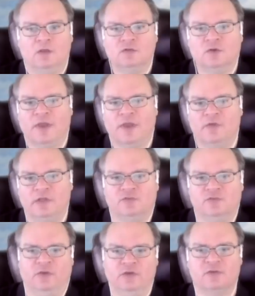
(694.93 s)
So Kevin,
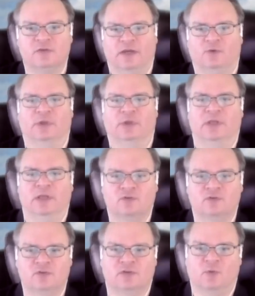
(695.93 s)
this feels like a really
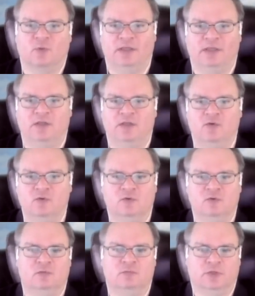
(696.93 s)
interesting way to
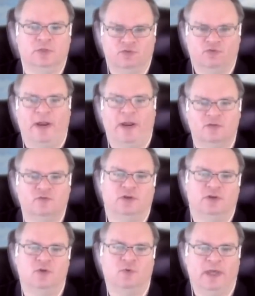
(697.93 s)
use the
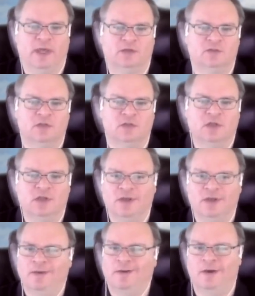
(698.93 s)
Stratusphere U X.
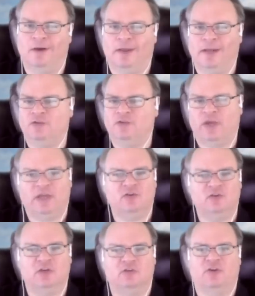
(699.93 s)
Uh, any chance
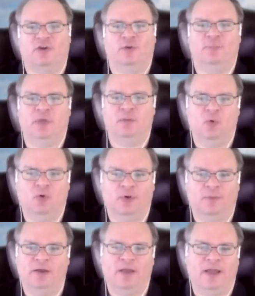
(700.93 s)
you could share a bit more
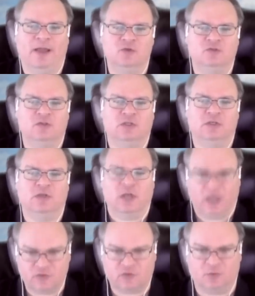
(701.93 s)
about how you see
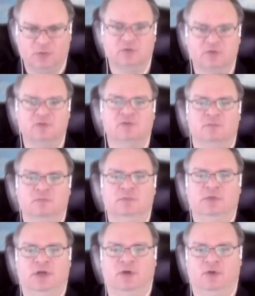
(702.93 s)
customers,
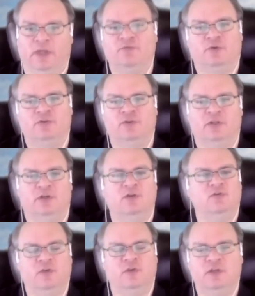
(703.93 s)
you know, leveraging the
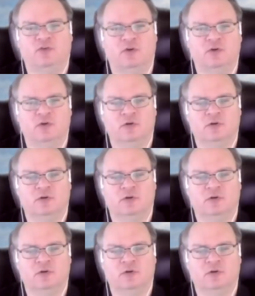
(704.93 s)
new feature?